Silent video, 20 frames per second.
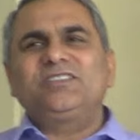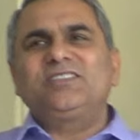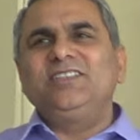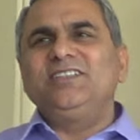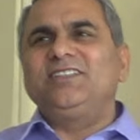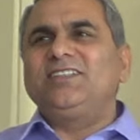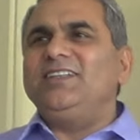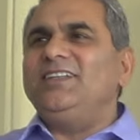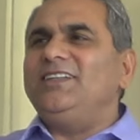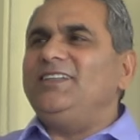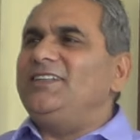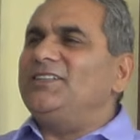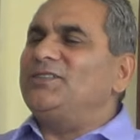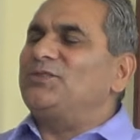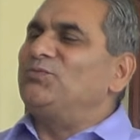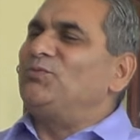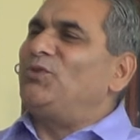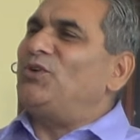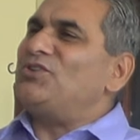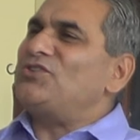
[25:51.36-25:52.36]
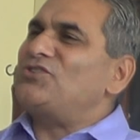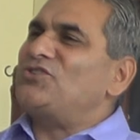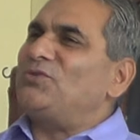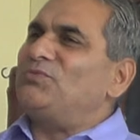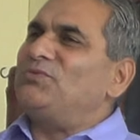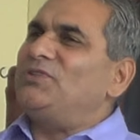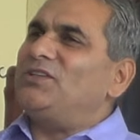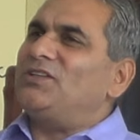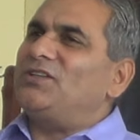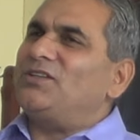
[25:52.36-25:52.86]
cities, most
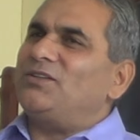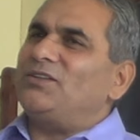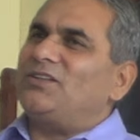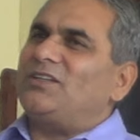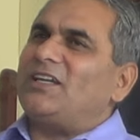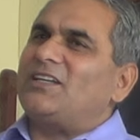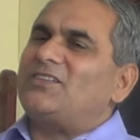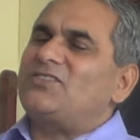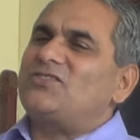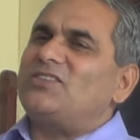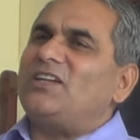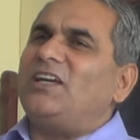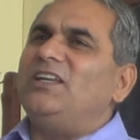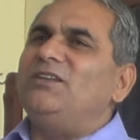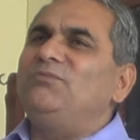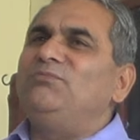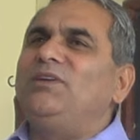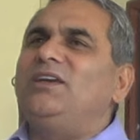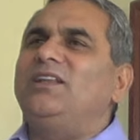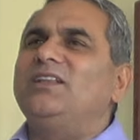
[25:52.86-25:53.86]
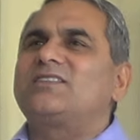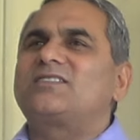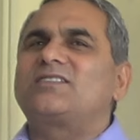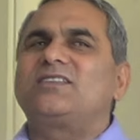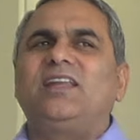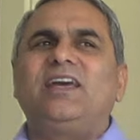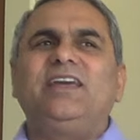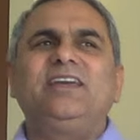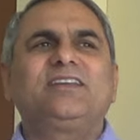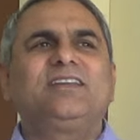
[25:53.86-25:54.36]
of the textile mills,
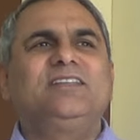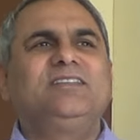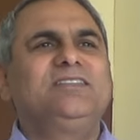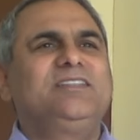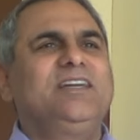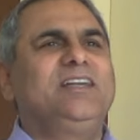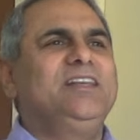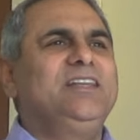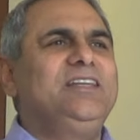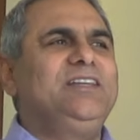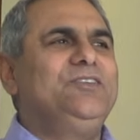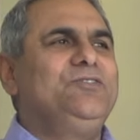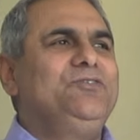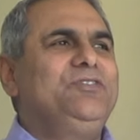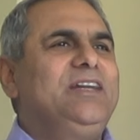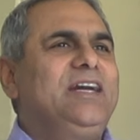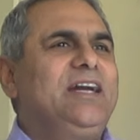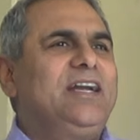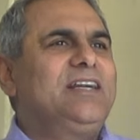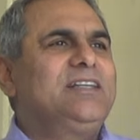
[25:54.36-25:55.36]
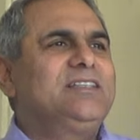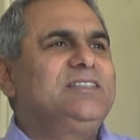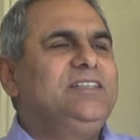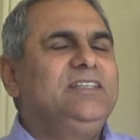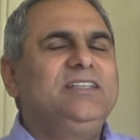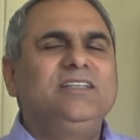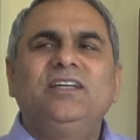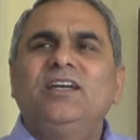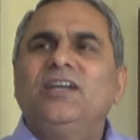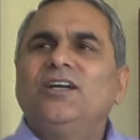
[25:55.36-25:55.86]
like in Delhi, we had
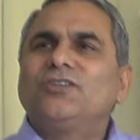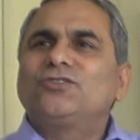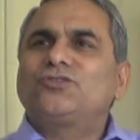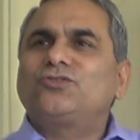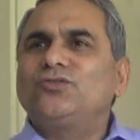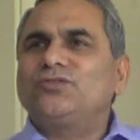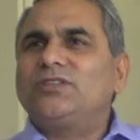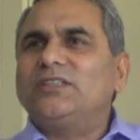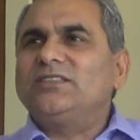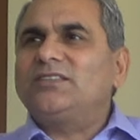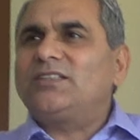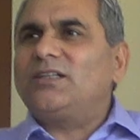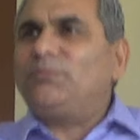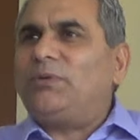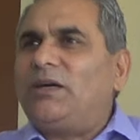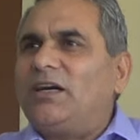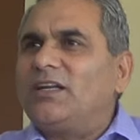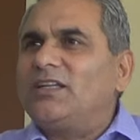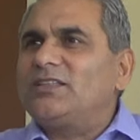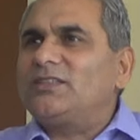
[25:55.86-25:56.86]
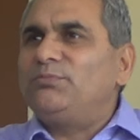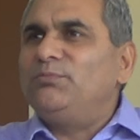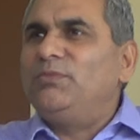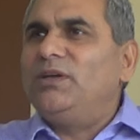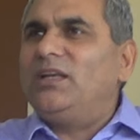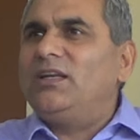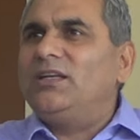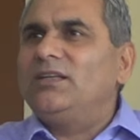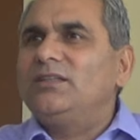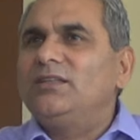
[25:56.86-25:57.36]
the Swatantra Bharat
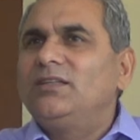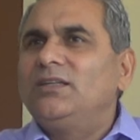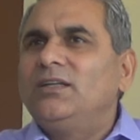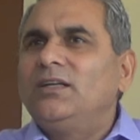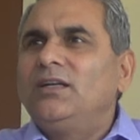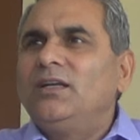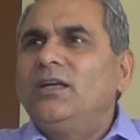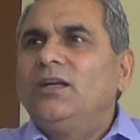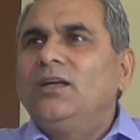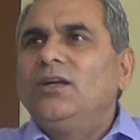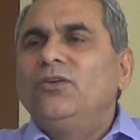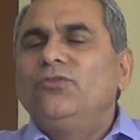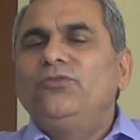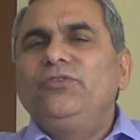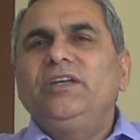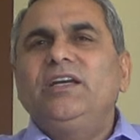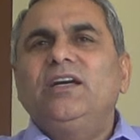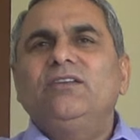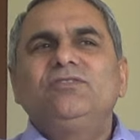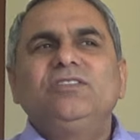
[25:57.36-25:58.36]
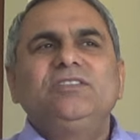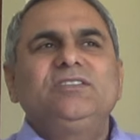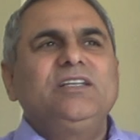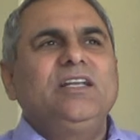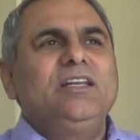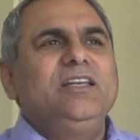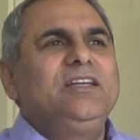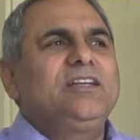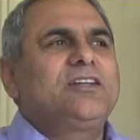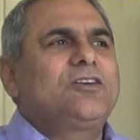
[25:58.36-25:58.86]
mill, we have the
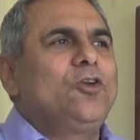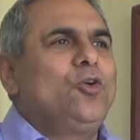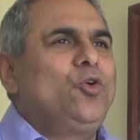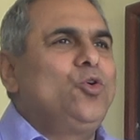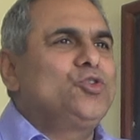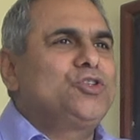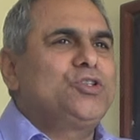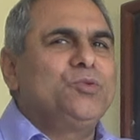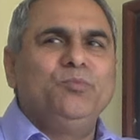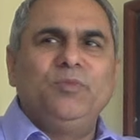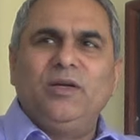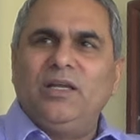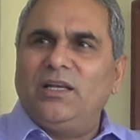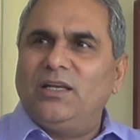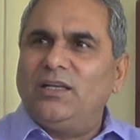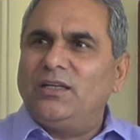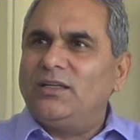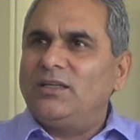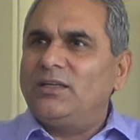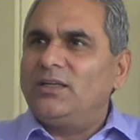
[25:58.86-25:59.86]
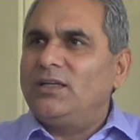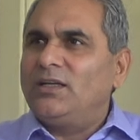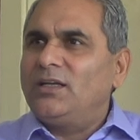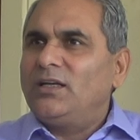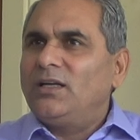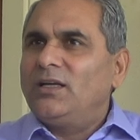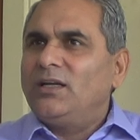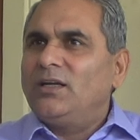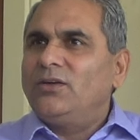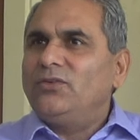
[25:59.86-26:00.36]
Delhi cloth mill,
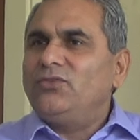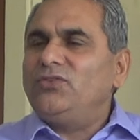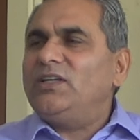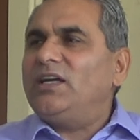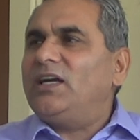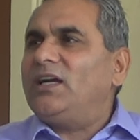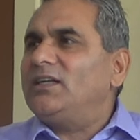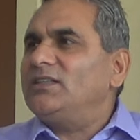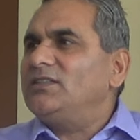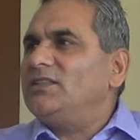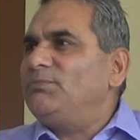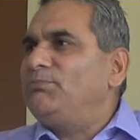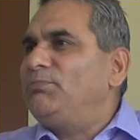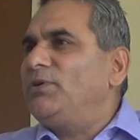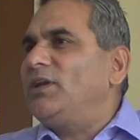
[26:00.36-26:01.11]
we had the